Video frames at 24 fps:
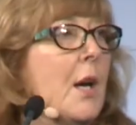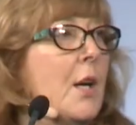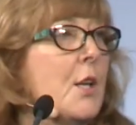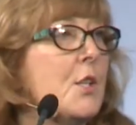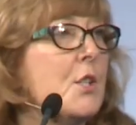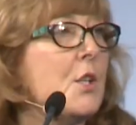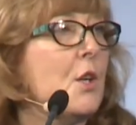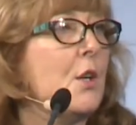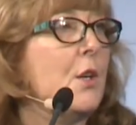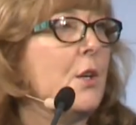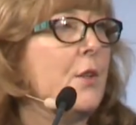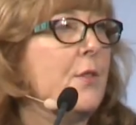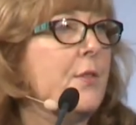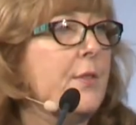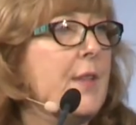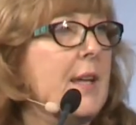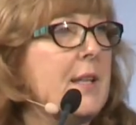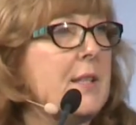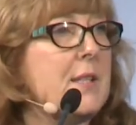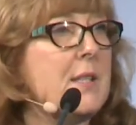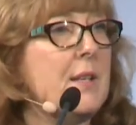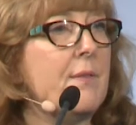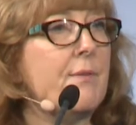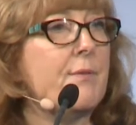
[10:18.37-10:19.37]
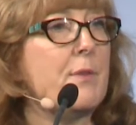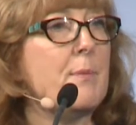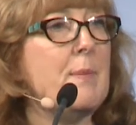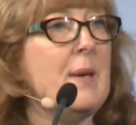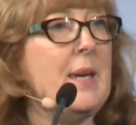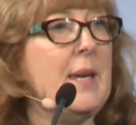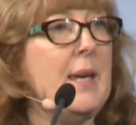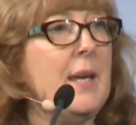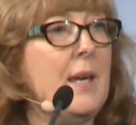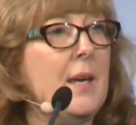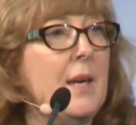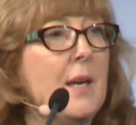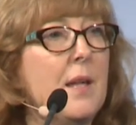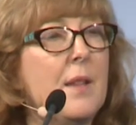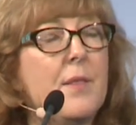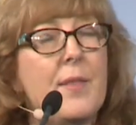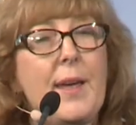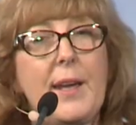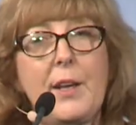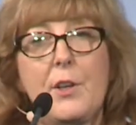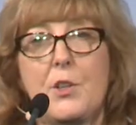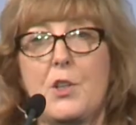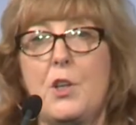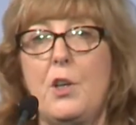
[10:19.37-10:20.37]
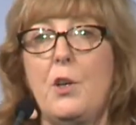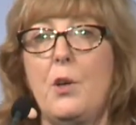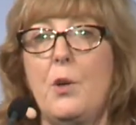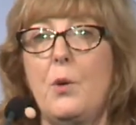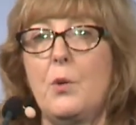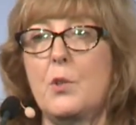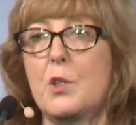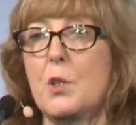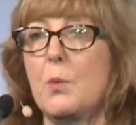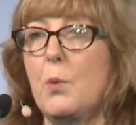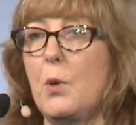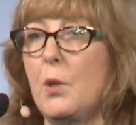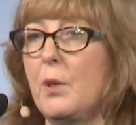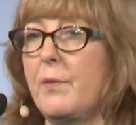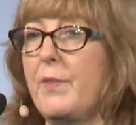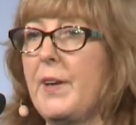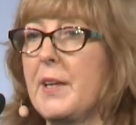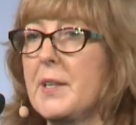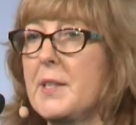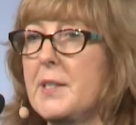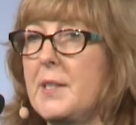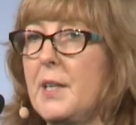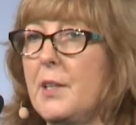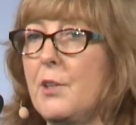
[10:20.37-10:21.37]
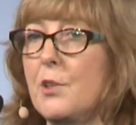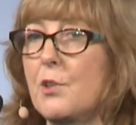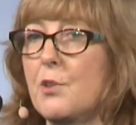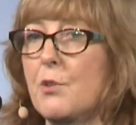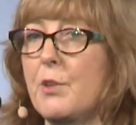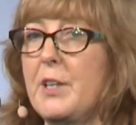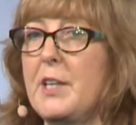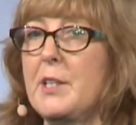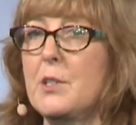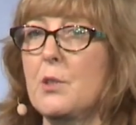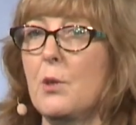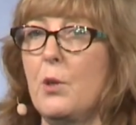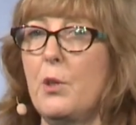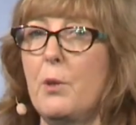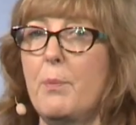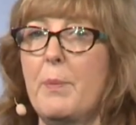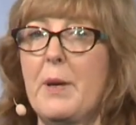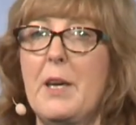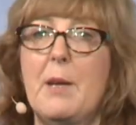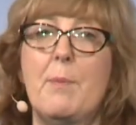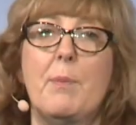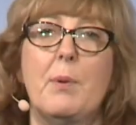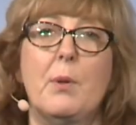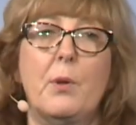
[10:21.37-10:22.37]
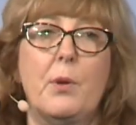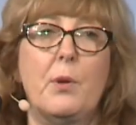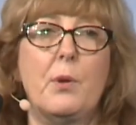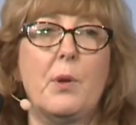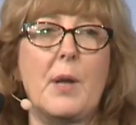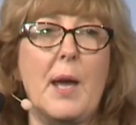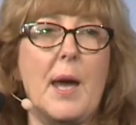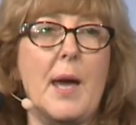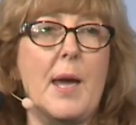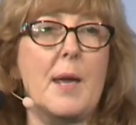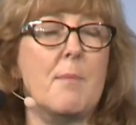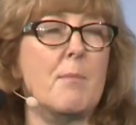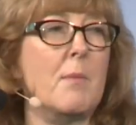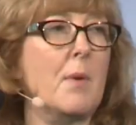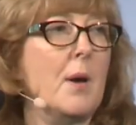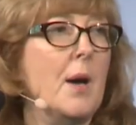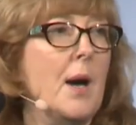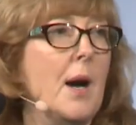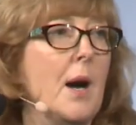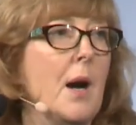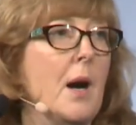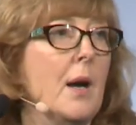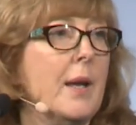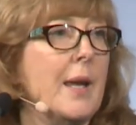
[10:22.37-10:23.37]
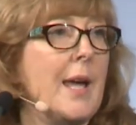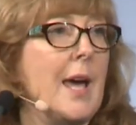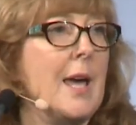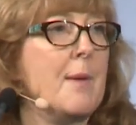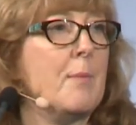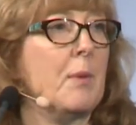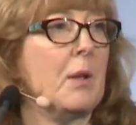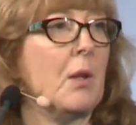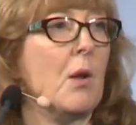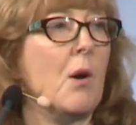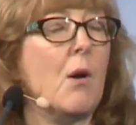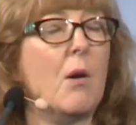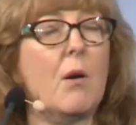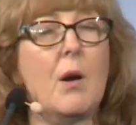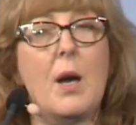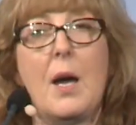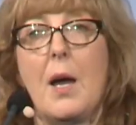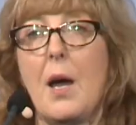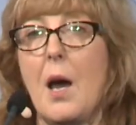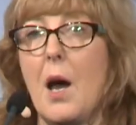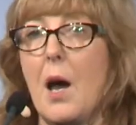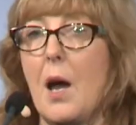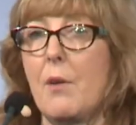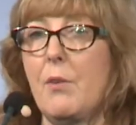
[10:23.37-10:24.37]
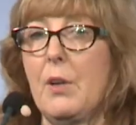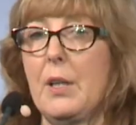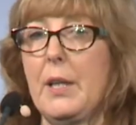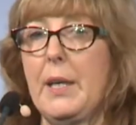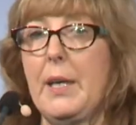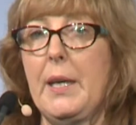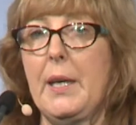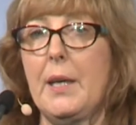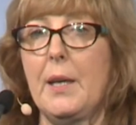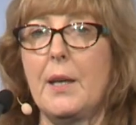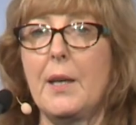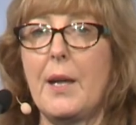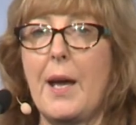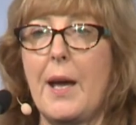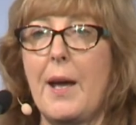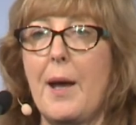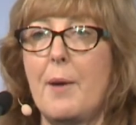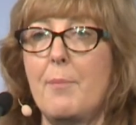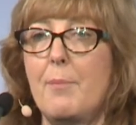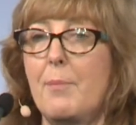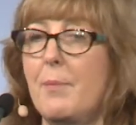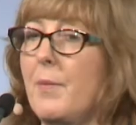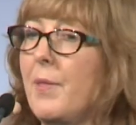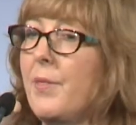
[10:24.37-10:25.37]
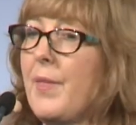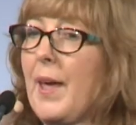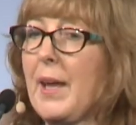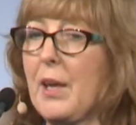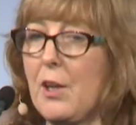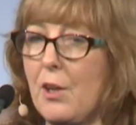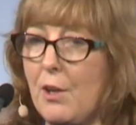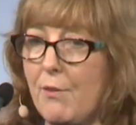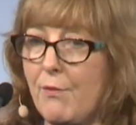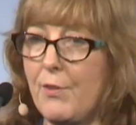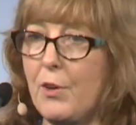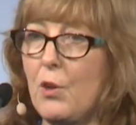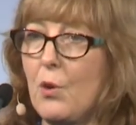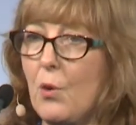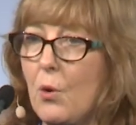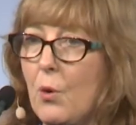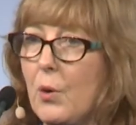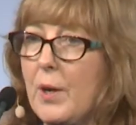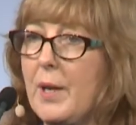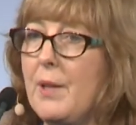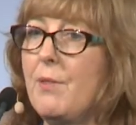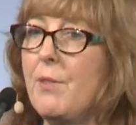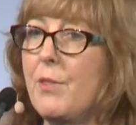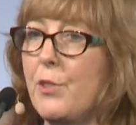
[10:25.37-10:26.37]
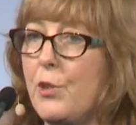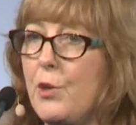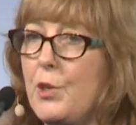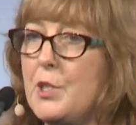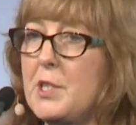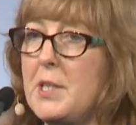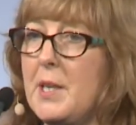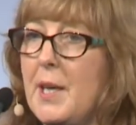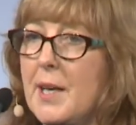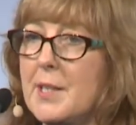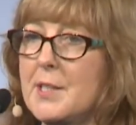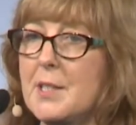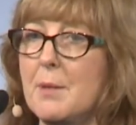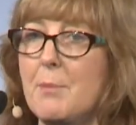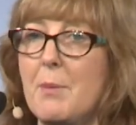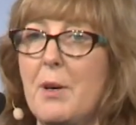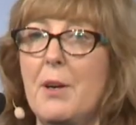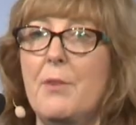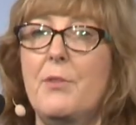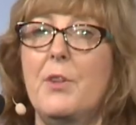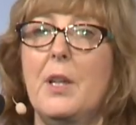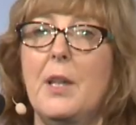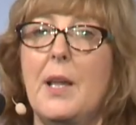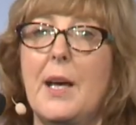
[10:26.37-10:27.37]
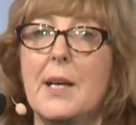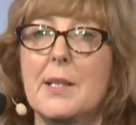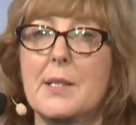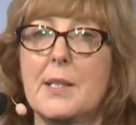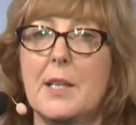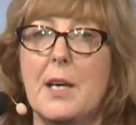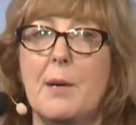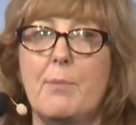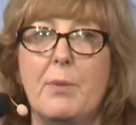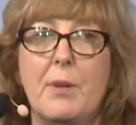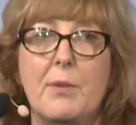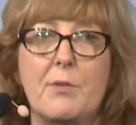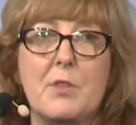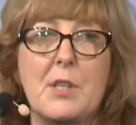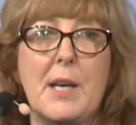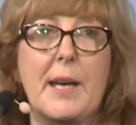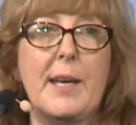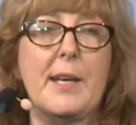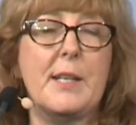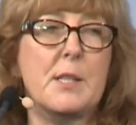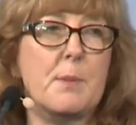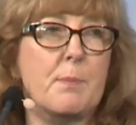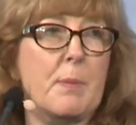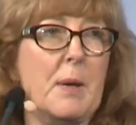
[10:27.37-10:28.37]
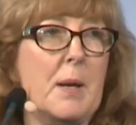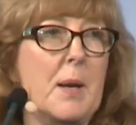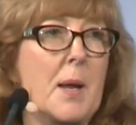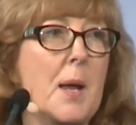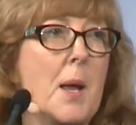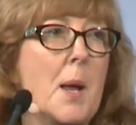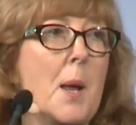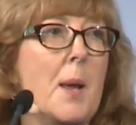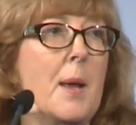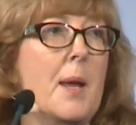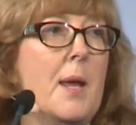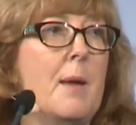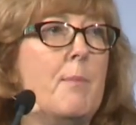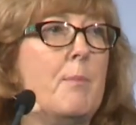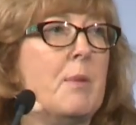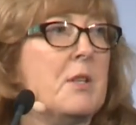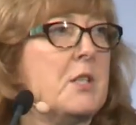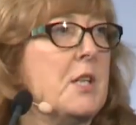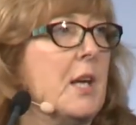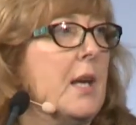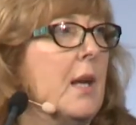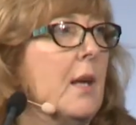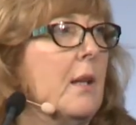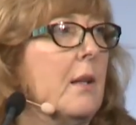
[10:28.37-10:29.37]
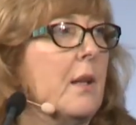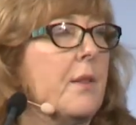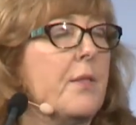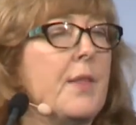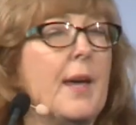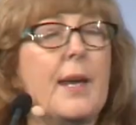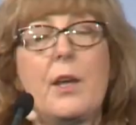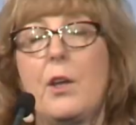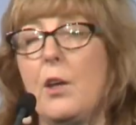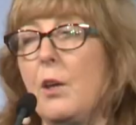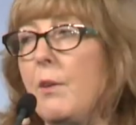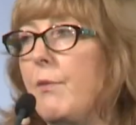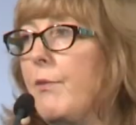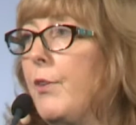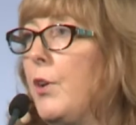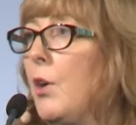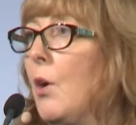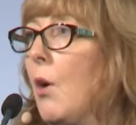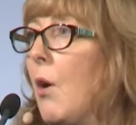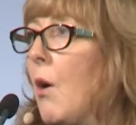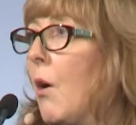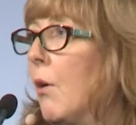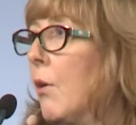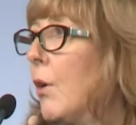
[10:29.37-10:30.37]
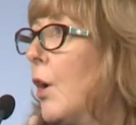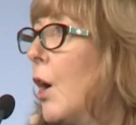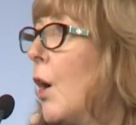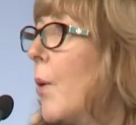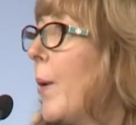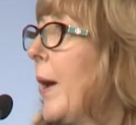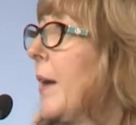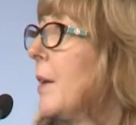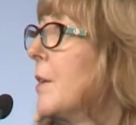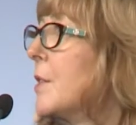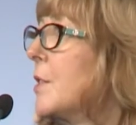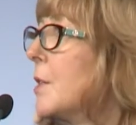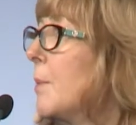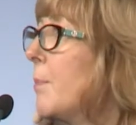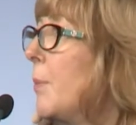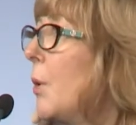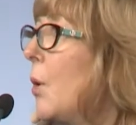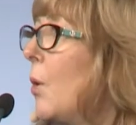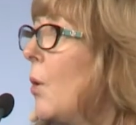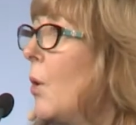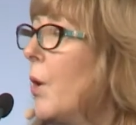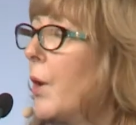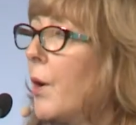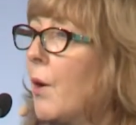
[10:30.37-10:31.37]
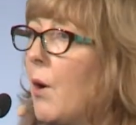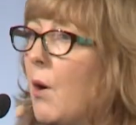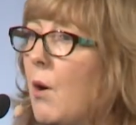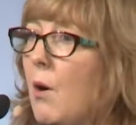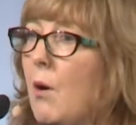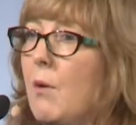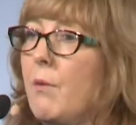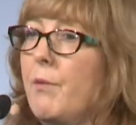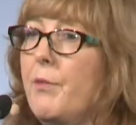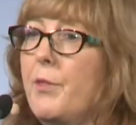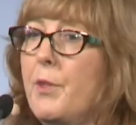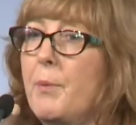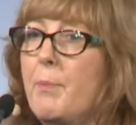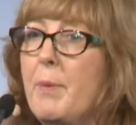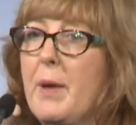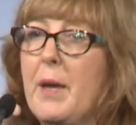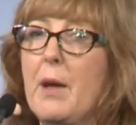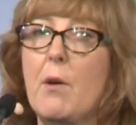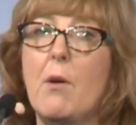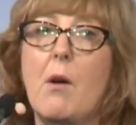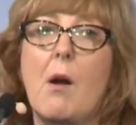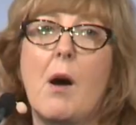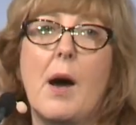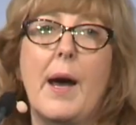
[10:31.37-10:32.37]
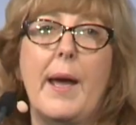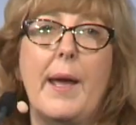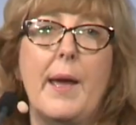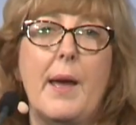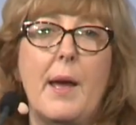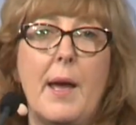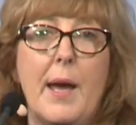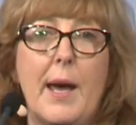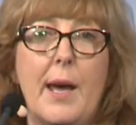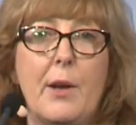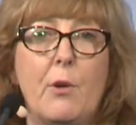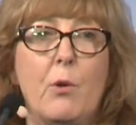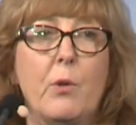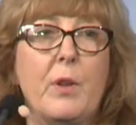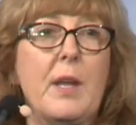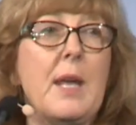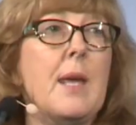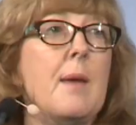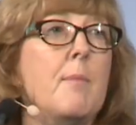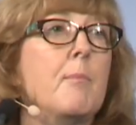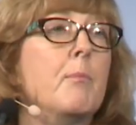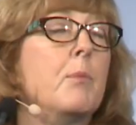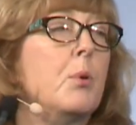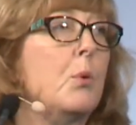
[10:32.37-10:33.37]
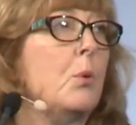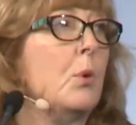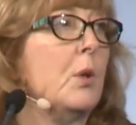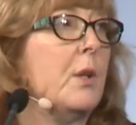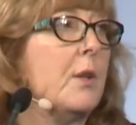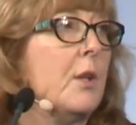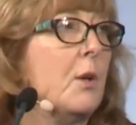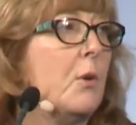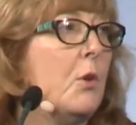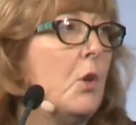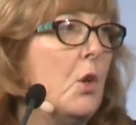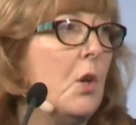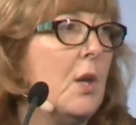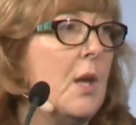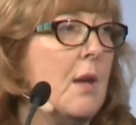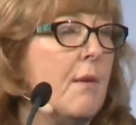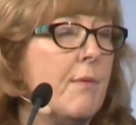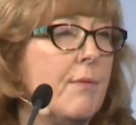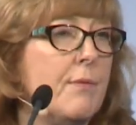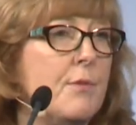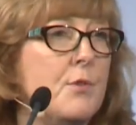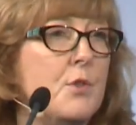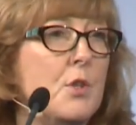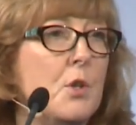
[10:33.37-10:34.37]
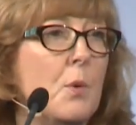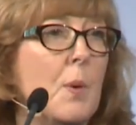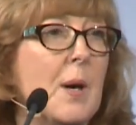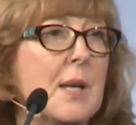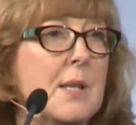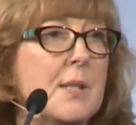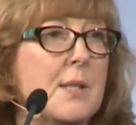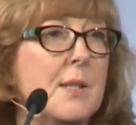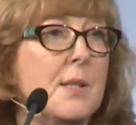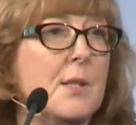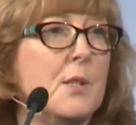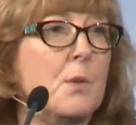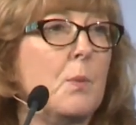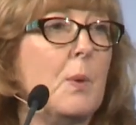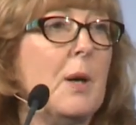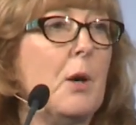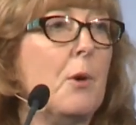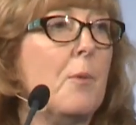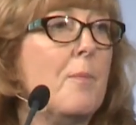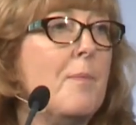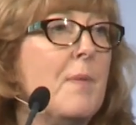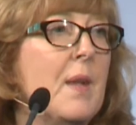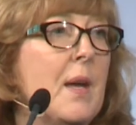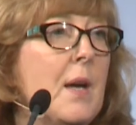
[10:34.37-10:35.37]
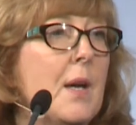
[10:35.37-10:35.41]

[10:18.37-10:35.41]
So that's it for me. Thank you to all of our signatories, all the people who came along. I really thank you for your enthusiasm over the last couple of days, but in particular, thank you for your ongoing support of the PRI and all the input that you give to us as well.